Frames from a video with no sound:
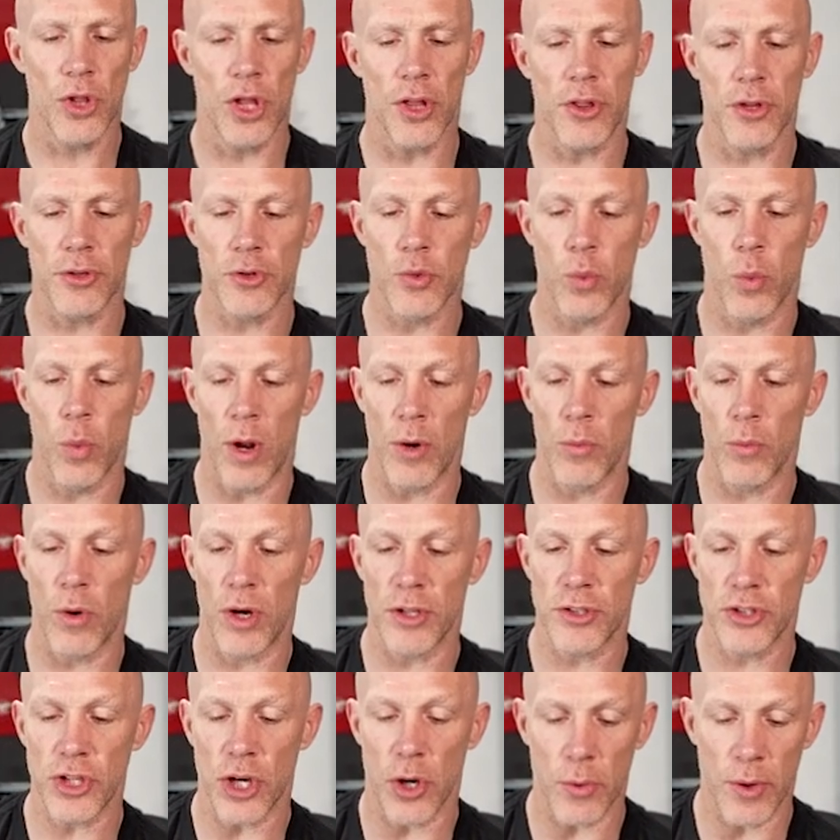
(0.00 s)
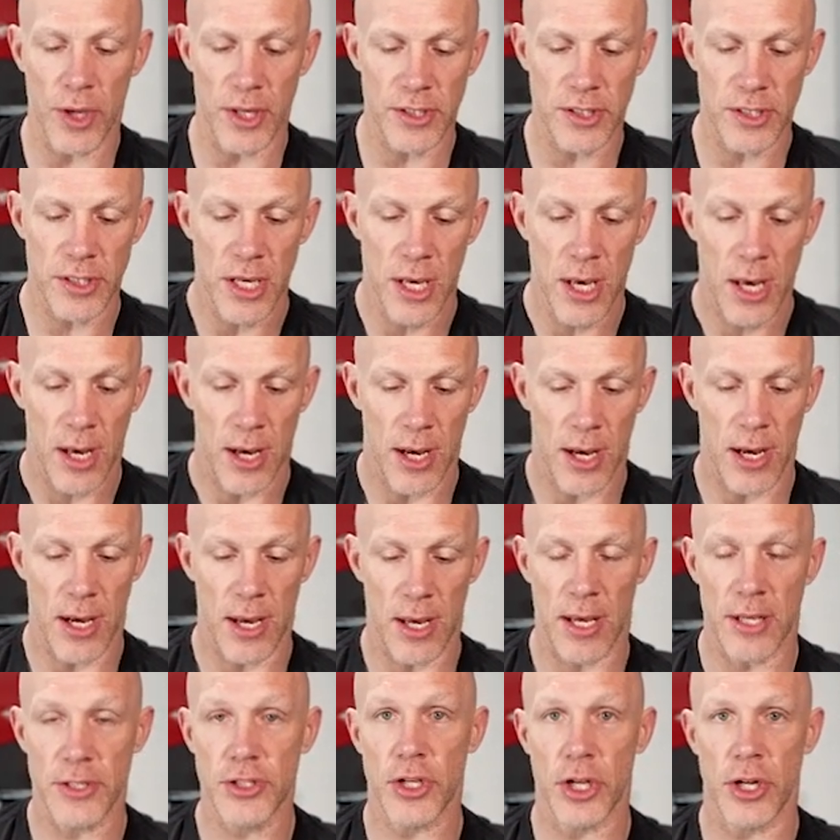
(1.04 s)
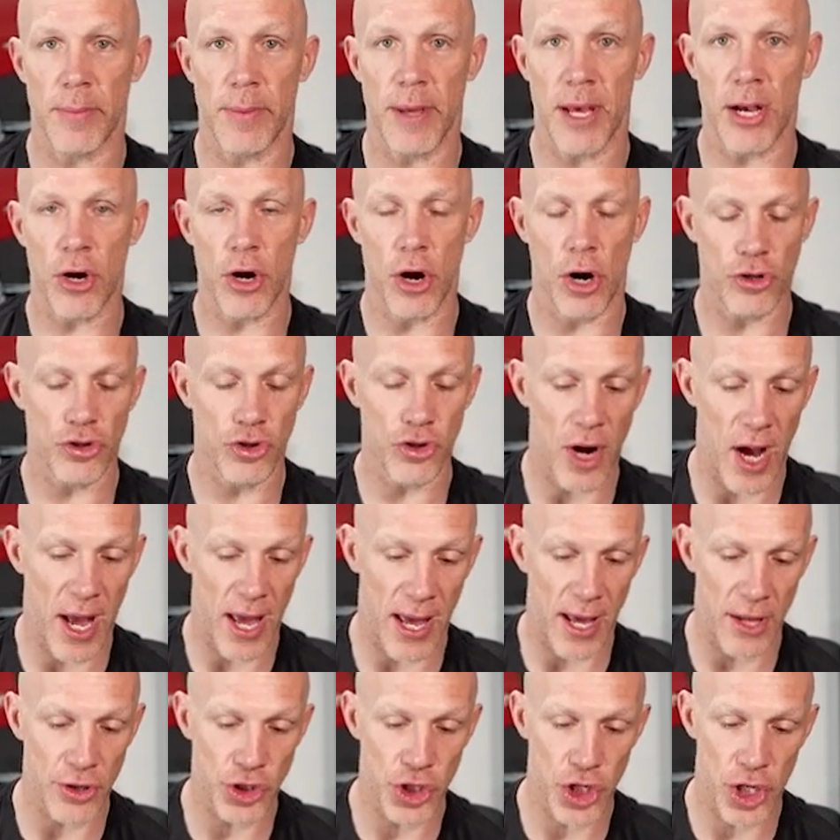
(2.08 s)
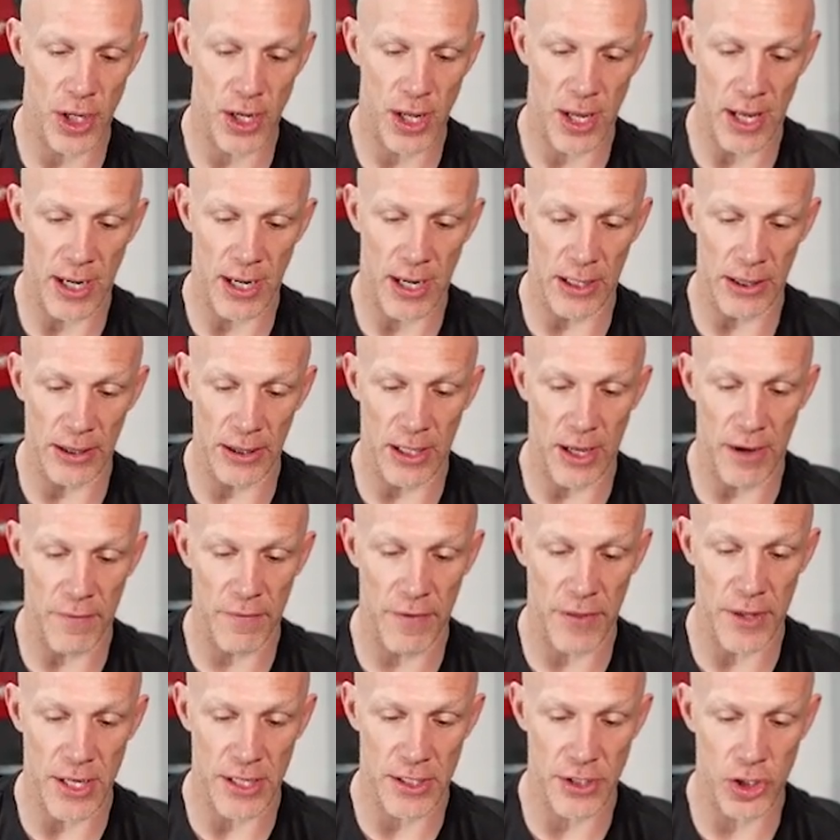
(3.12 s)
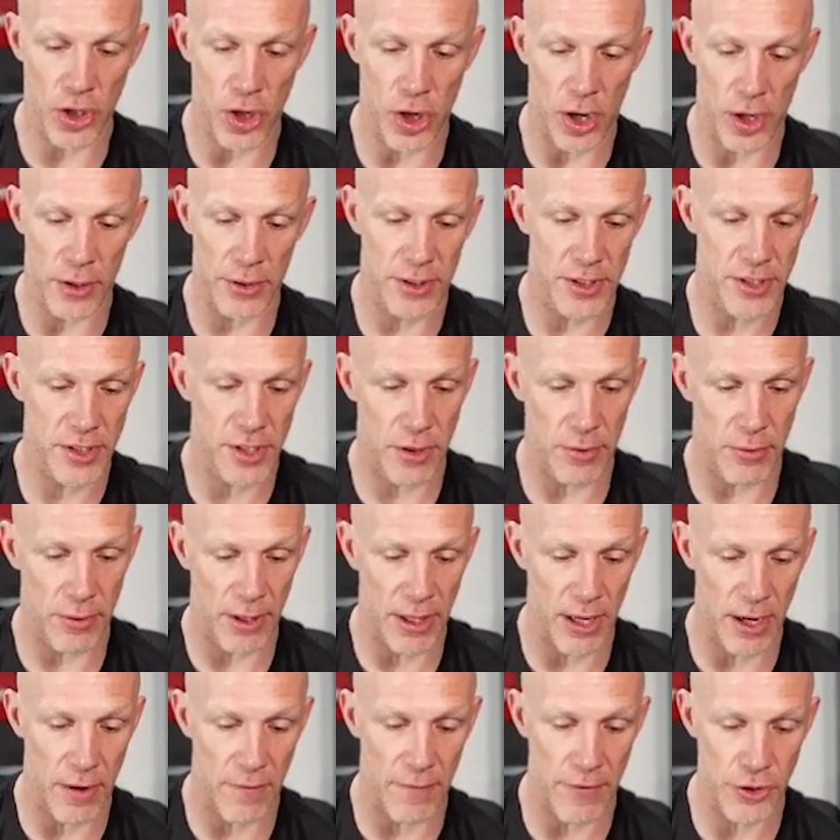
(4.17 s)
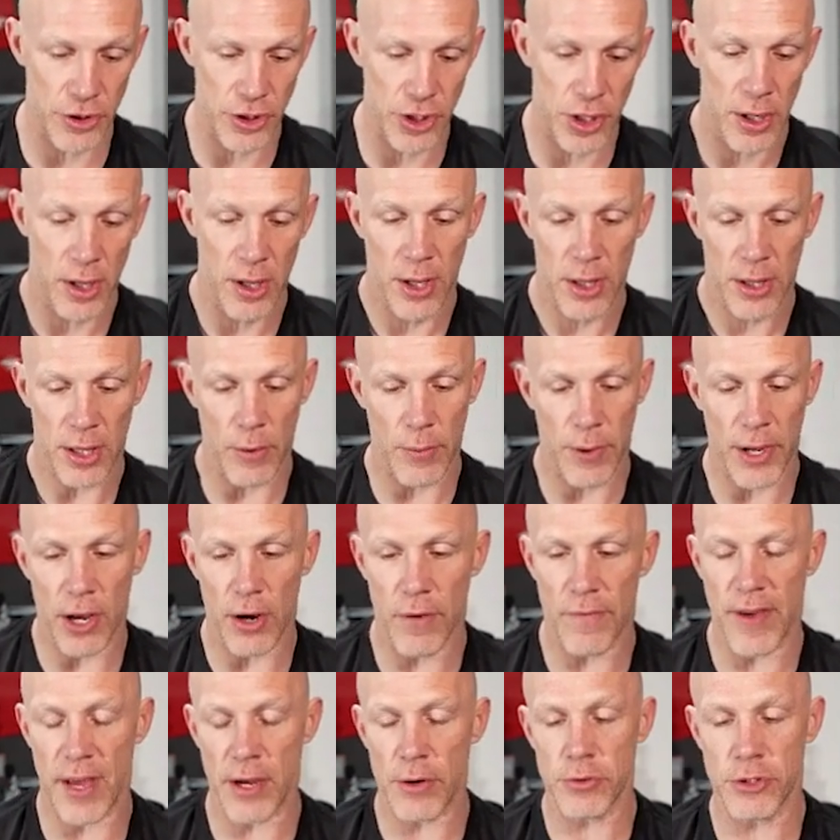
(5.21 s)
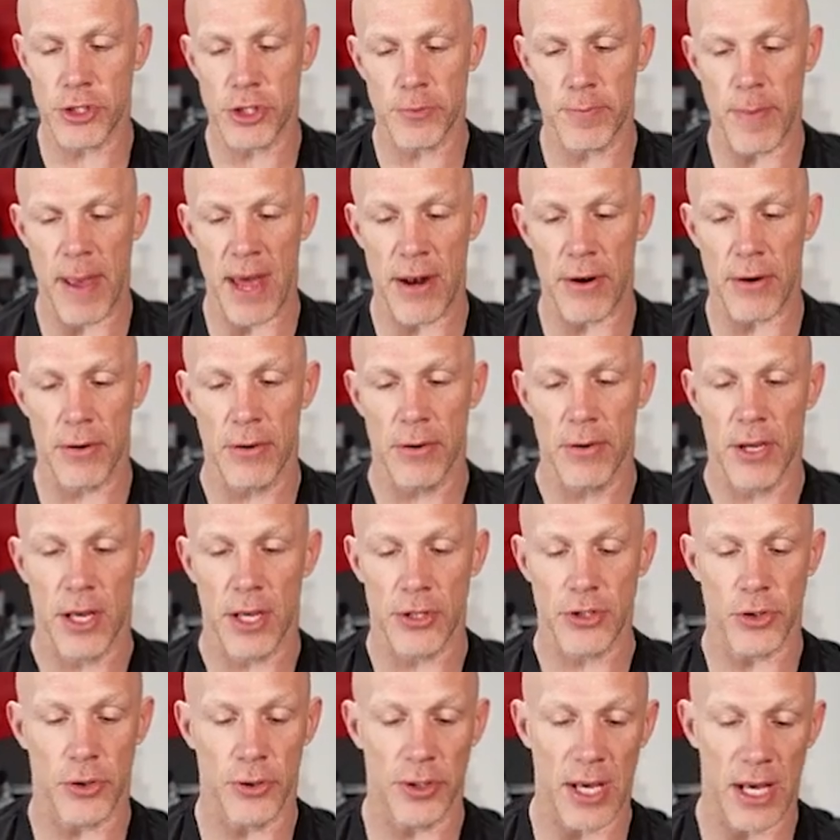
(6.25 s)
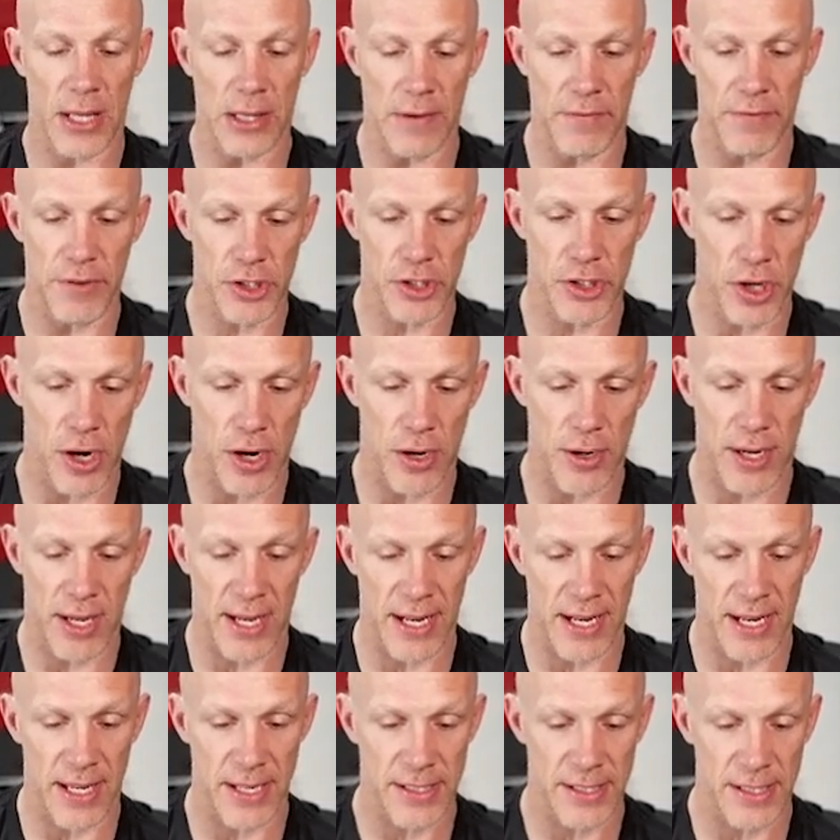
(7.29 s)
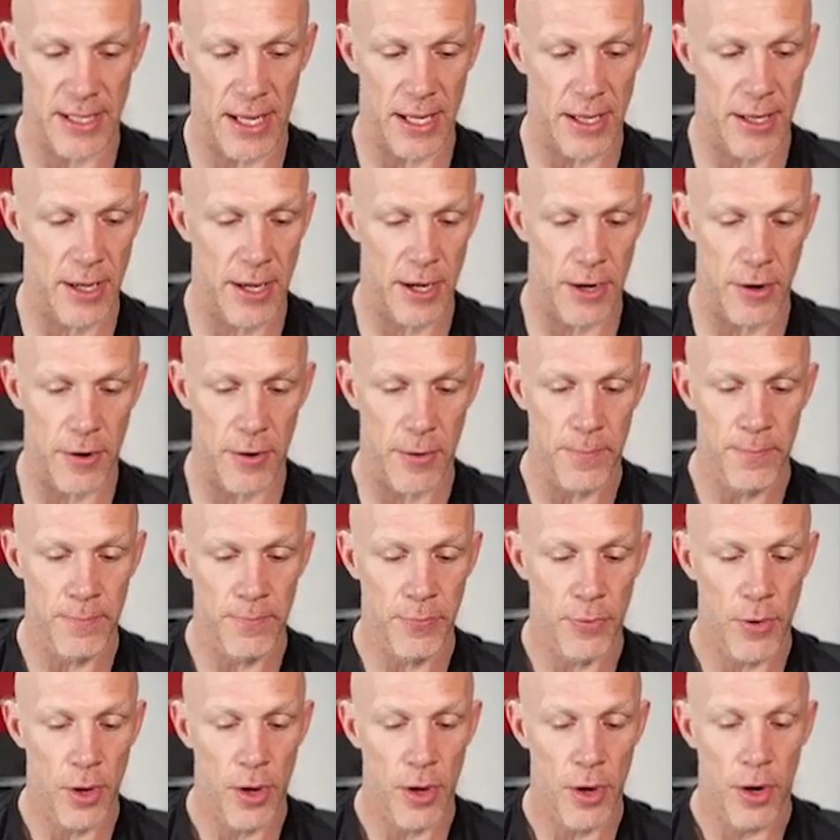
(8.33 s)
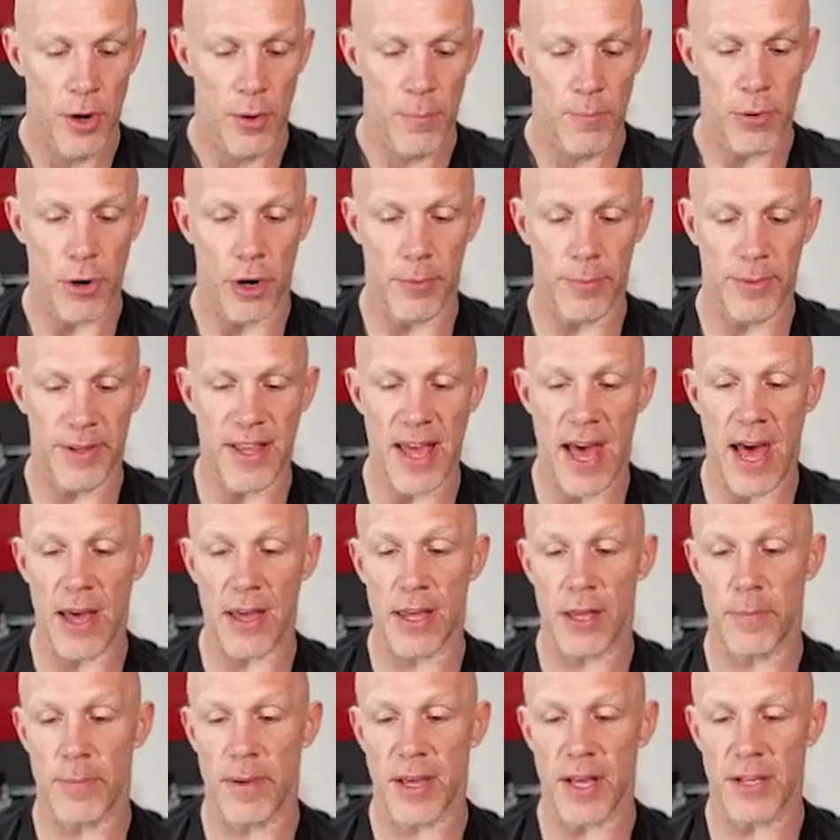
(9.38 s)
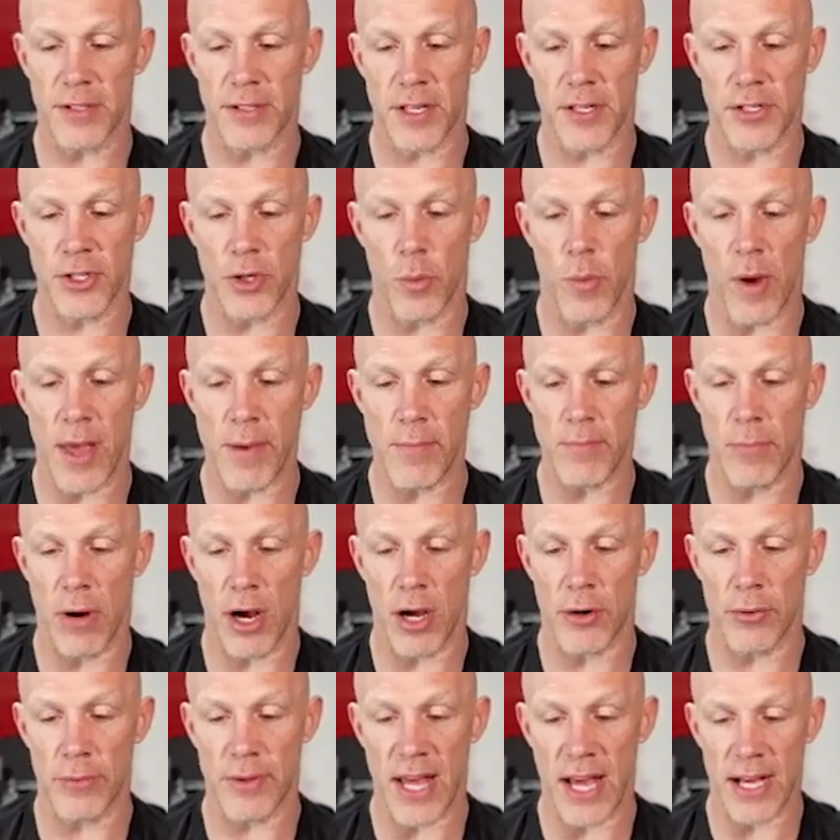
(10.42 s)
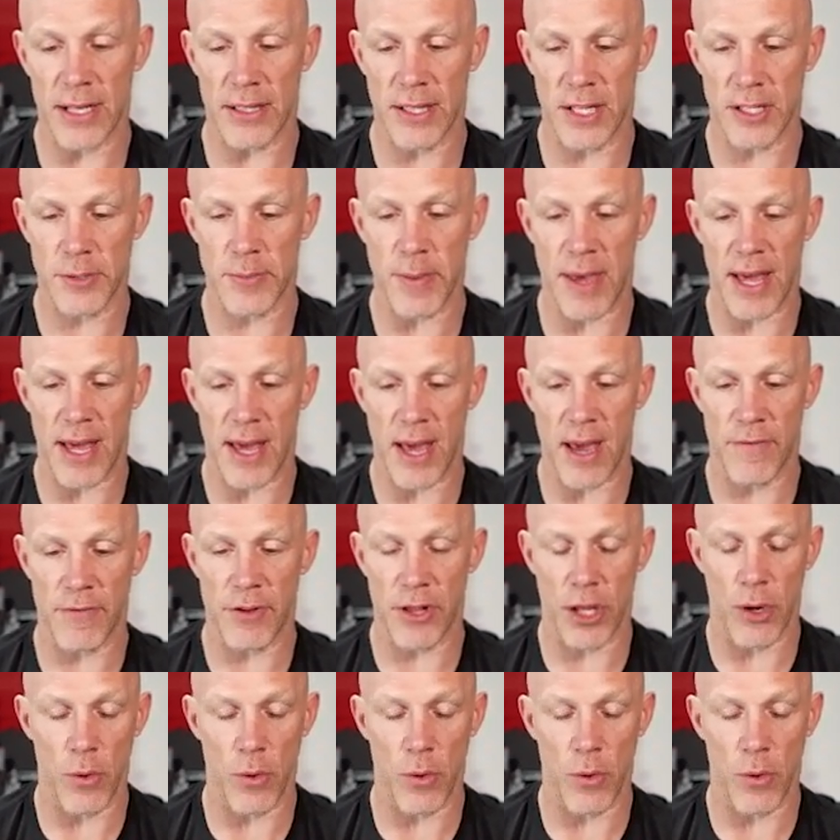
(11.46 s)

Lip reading: those 1/1 tokens, it's going to be a card draw engine, and I love this card, the Secret Lair version. There we go, Vanquisher's Banner. I told you I love this card. It is in here. Pro Medallion, because it's a white mono deck, let's make everything